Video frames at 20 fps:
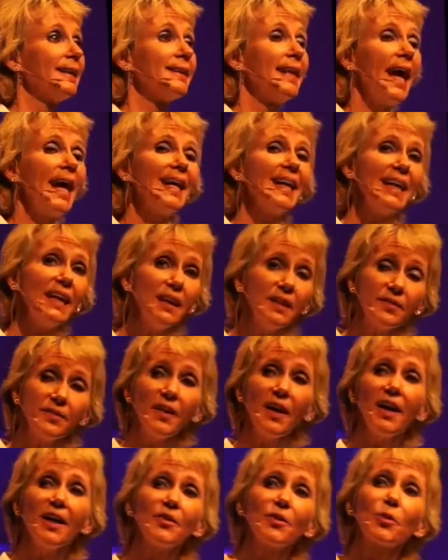that if
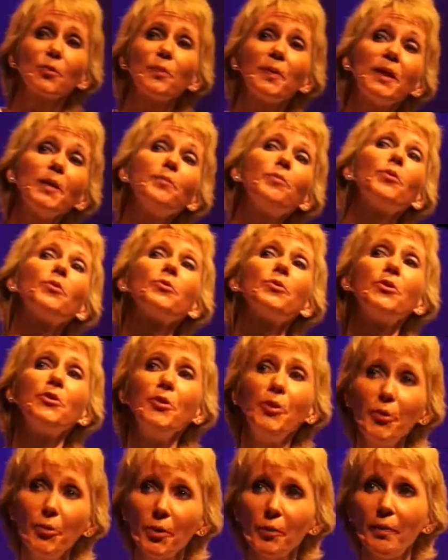other people
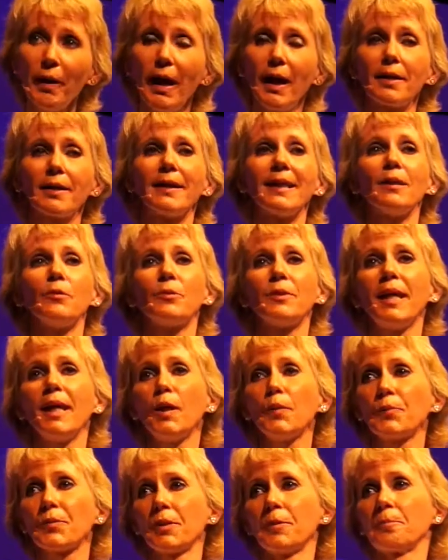knew about it, it would
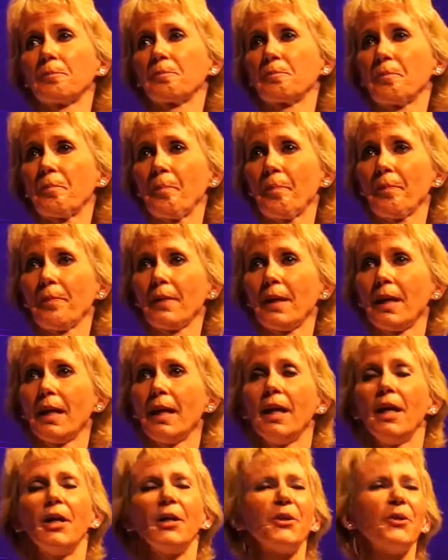help them.
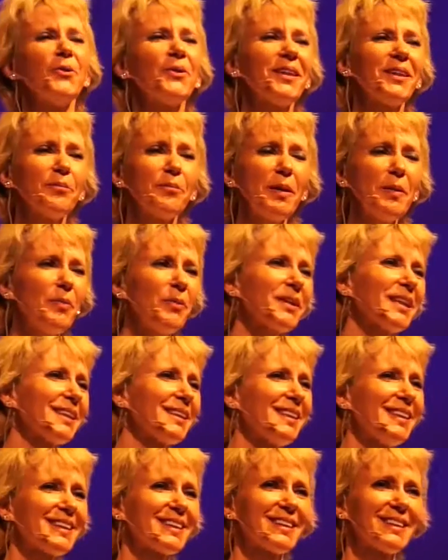People
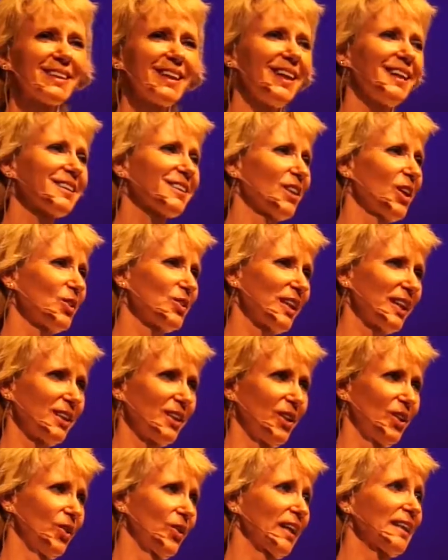can listen to us all day
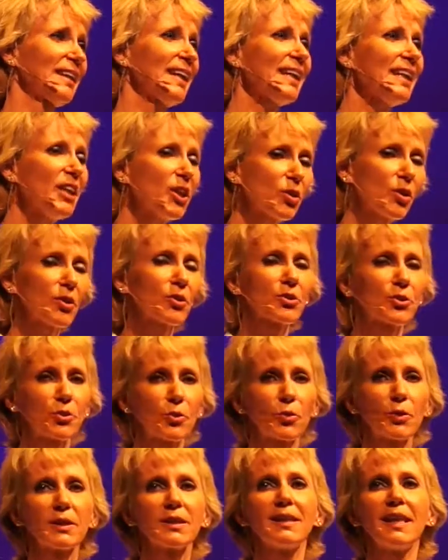long, and they hear our
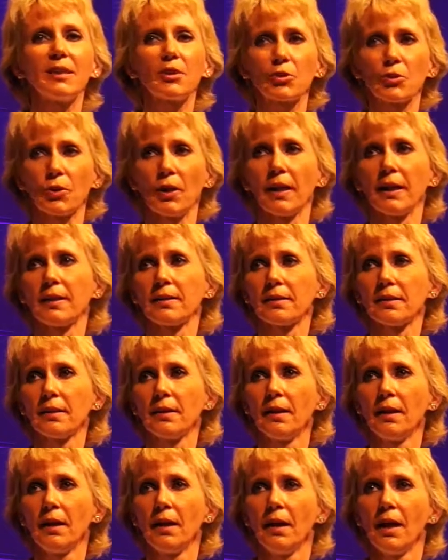stories, that's great.
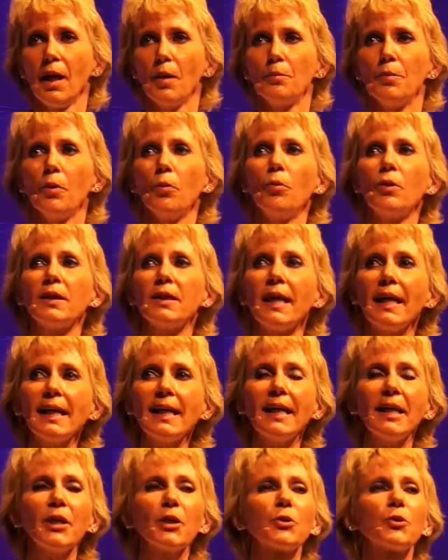But when they
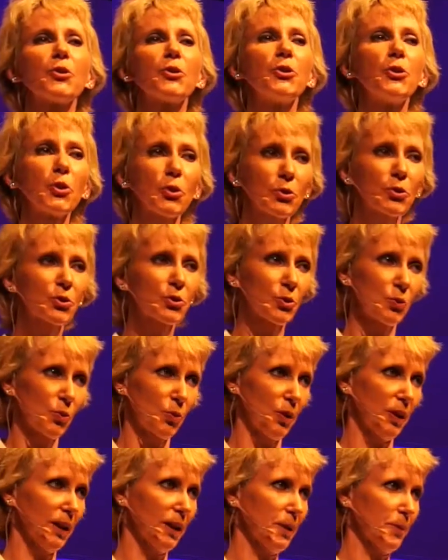hear your
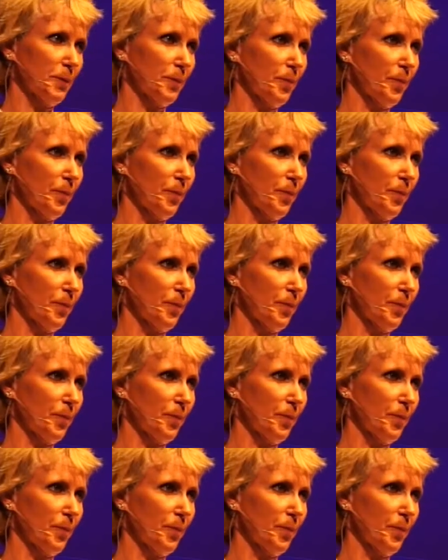story,